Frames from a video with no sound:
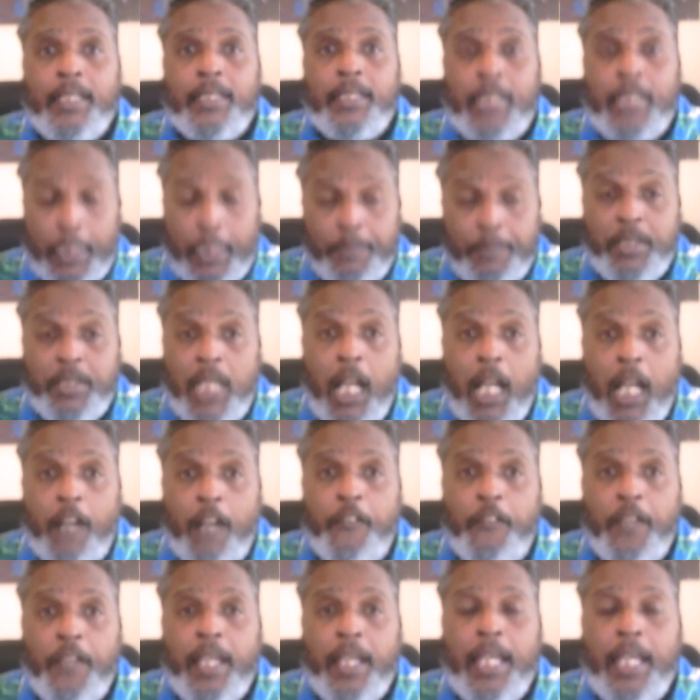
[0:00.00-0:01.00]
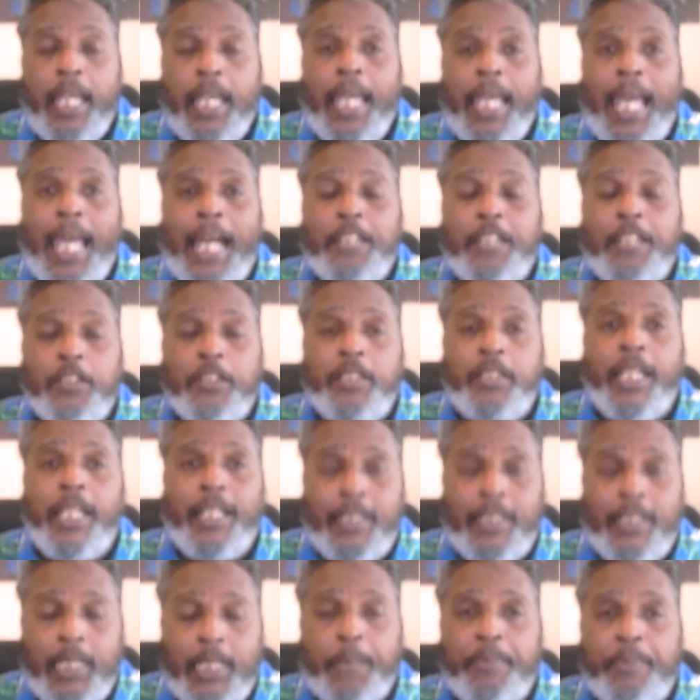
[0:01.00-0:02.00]
themselves had to take a
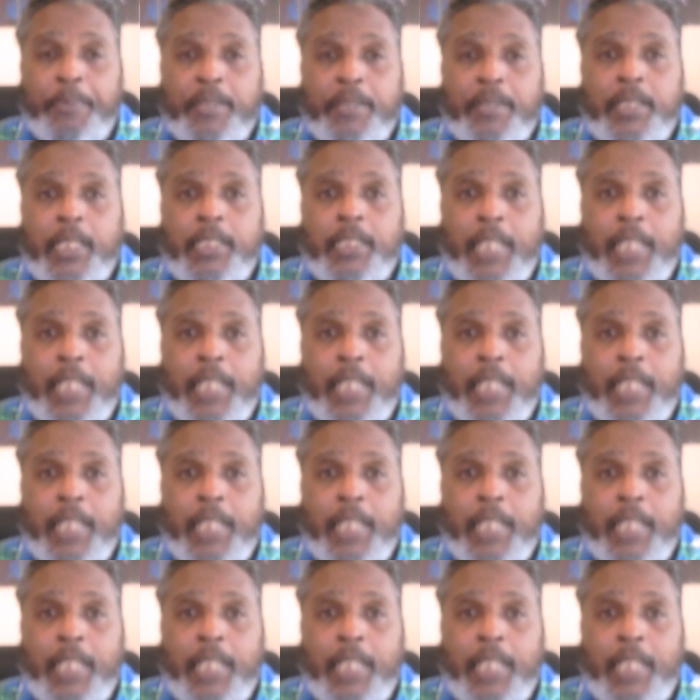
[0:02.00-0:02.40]
10%